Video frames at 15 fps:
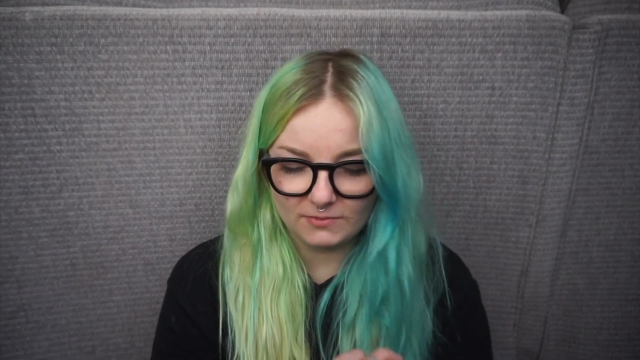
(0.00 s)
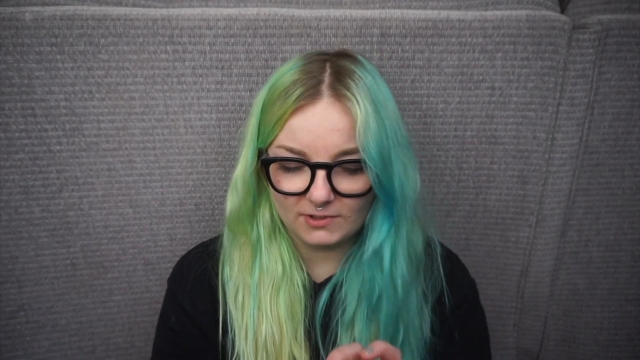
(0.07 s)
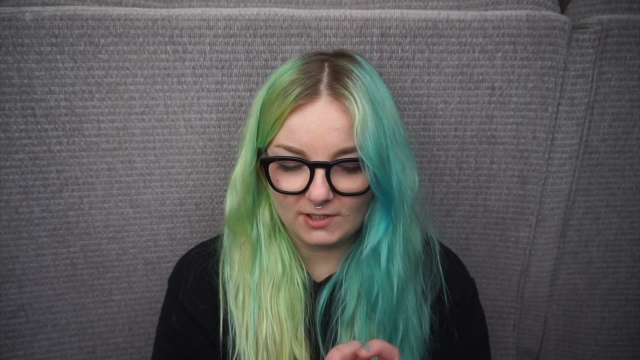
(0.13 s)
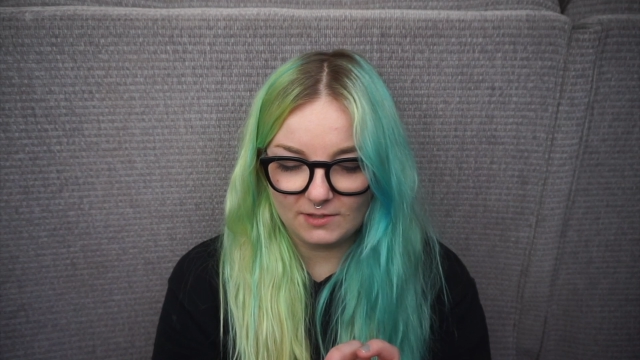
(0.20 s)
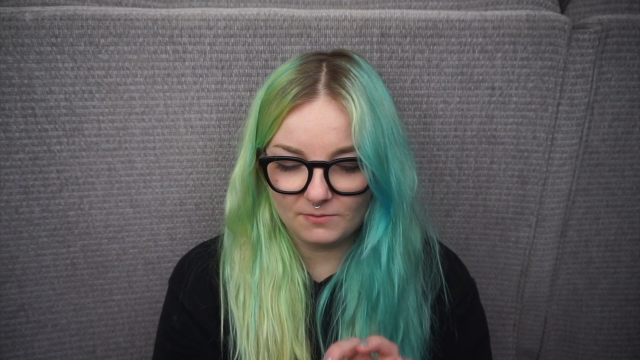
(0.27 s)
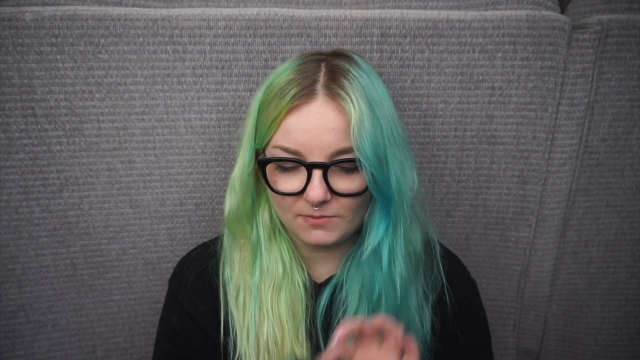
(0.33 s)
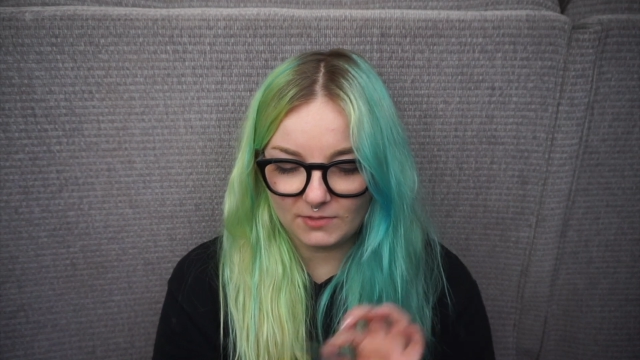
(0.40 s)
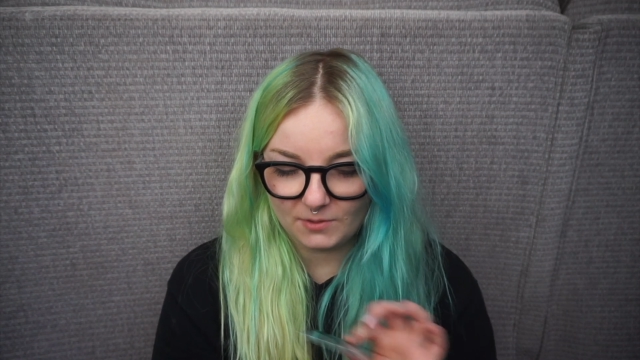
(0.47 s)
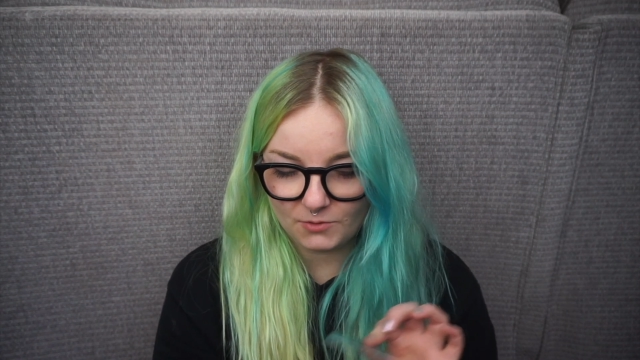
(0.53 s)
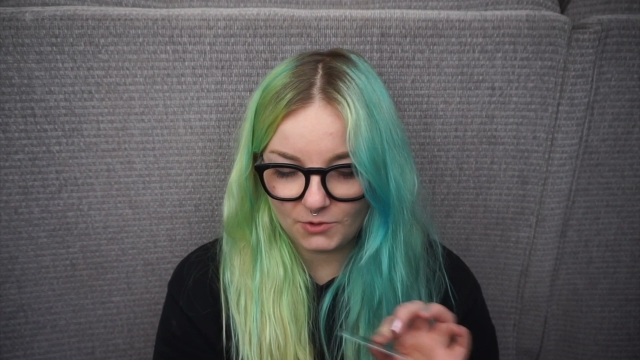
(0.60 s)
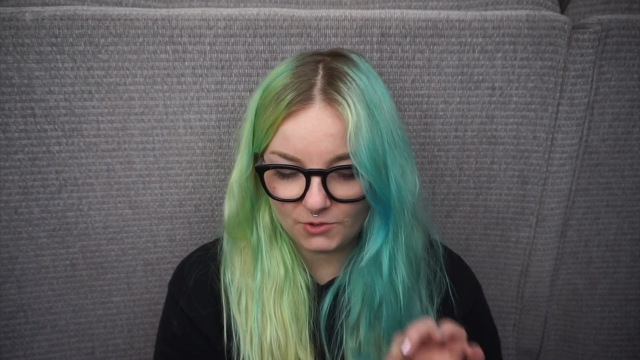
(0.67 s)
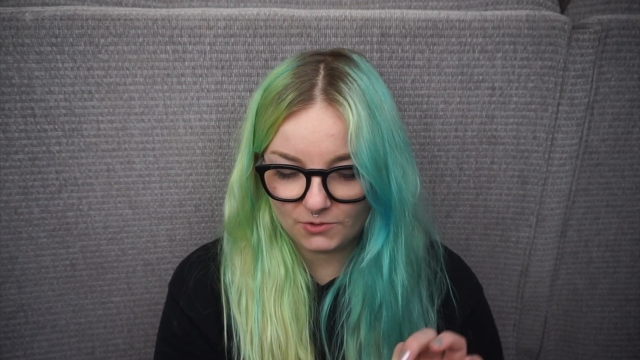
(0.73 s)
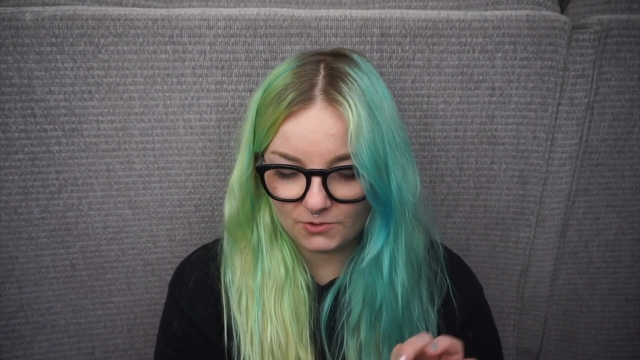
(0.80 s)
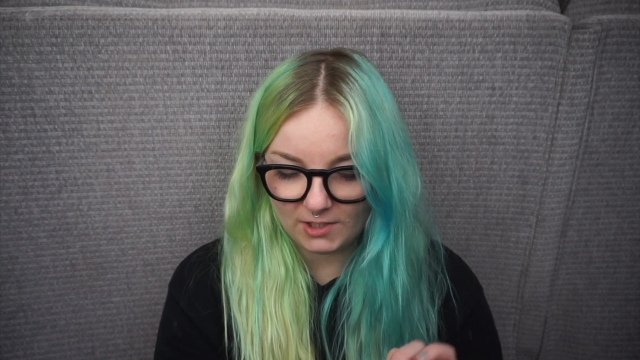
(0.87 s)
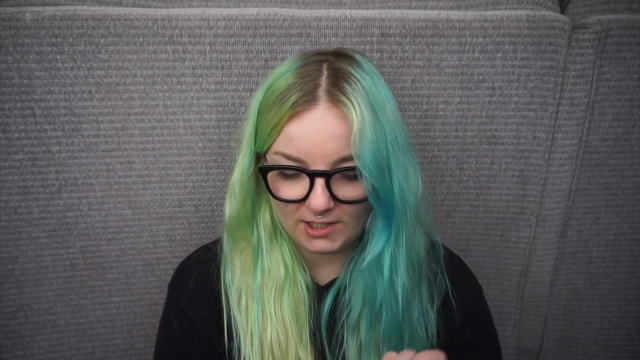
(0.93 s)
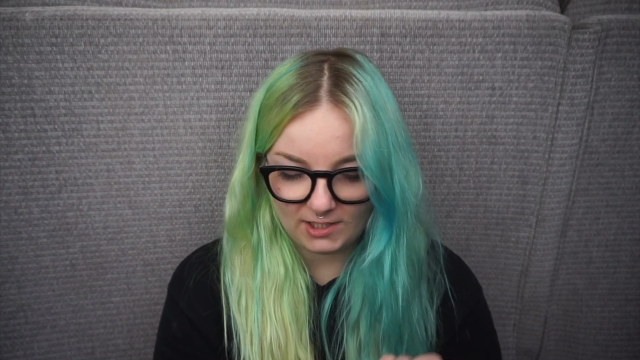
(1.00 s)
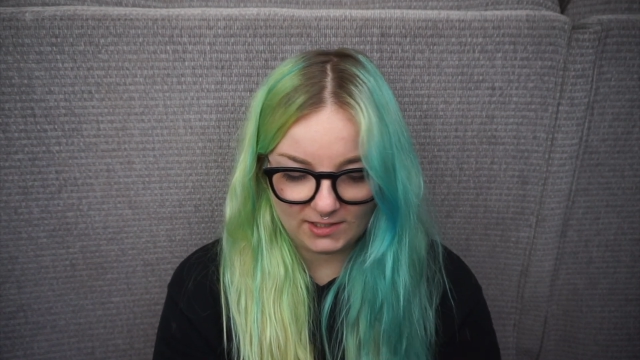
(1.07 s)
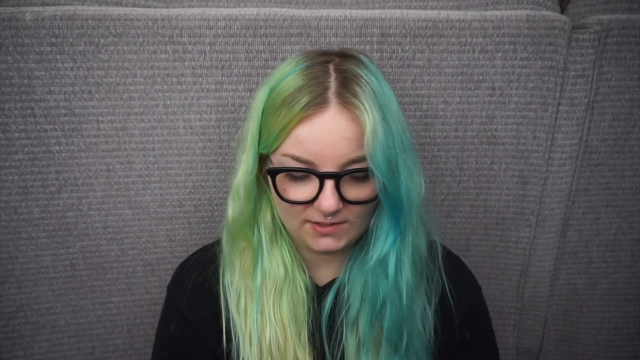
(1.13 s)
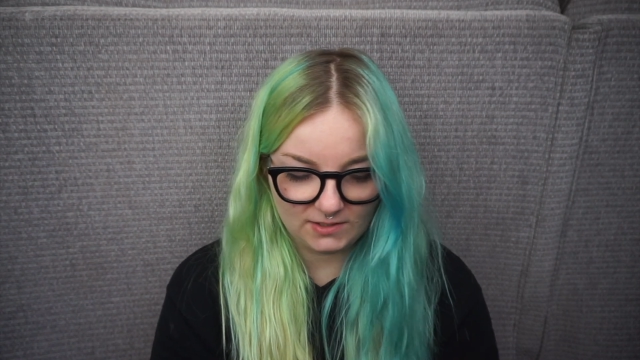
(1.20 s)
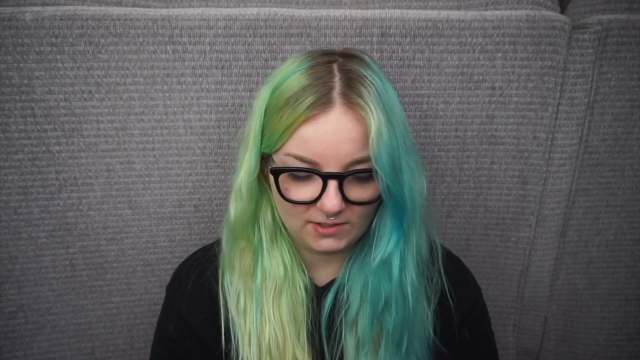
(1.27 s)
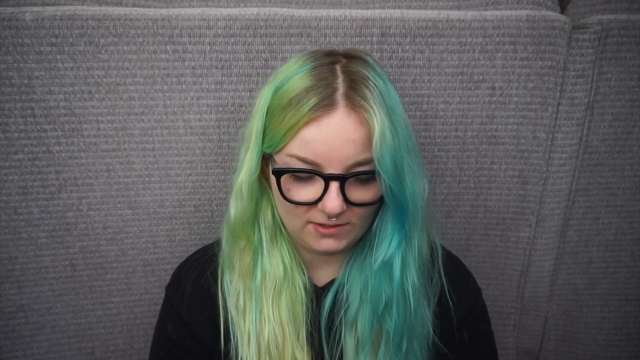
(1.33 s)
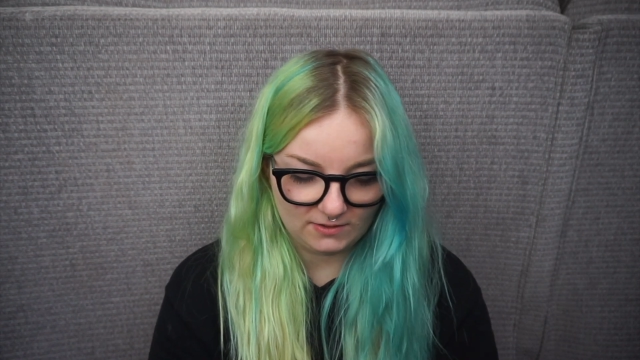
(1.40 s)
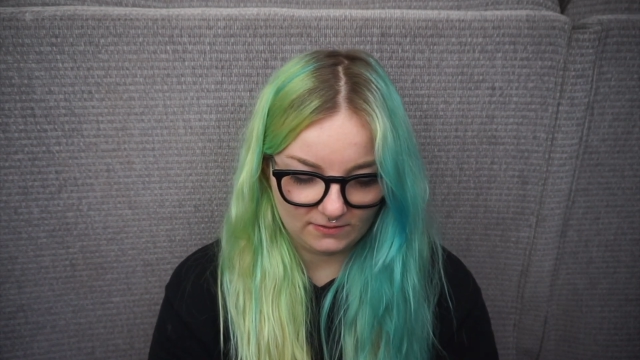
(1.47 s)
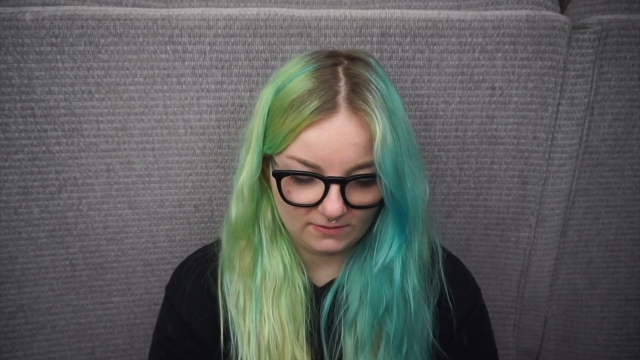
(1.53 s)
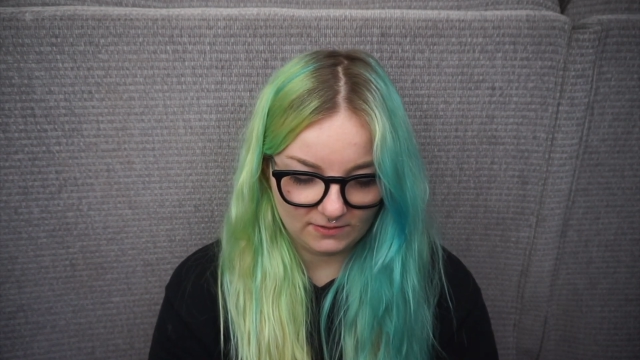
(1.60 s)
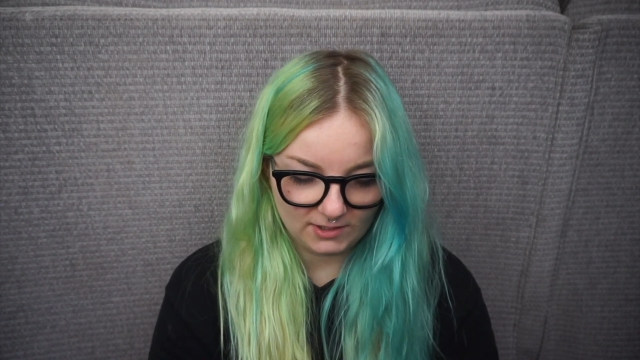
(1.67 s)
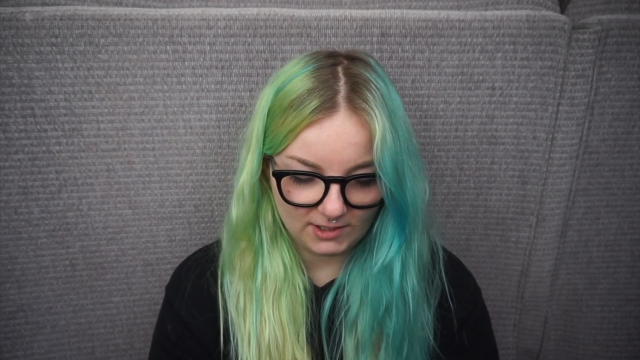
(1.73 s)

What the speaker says: I'm sure he is, you know.